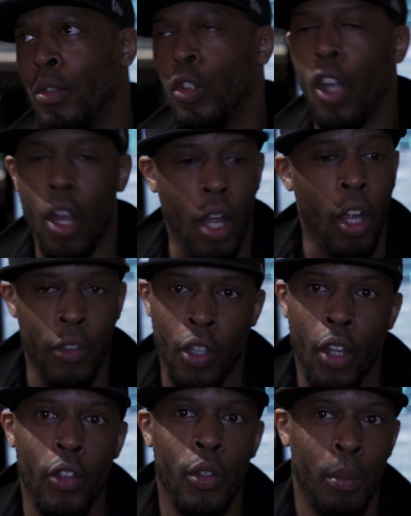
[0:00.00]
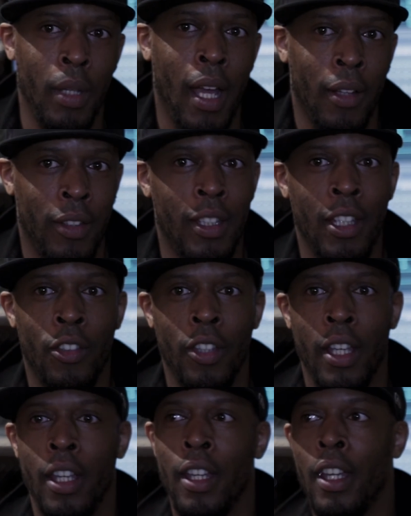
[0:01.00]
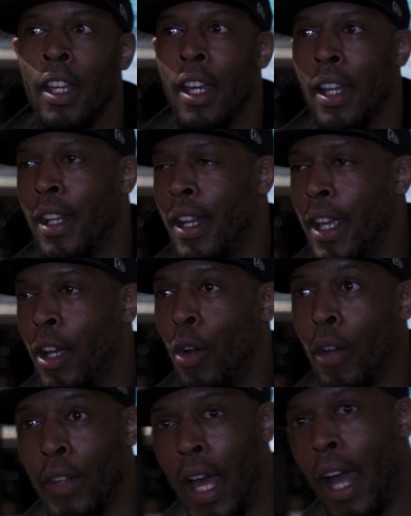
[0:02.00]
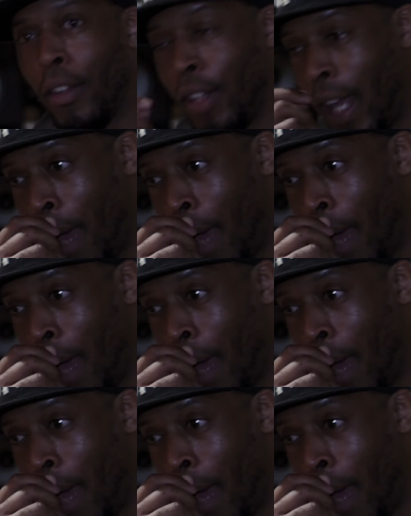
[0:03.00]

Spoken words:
taught somebody how to DJ, and then they go, if that actually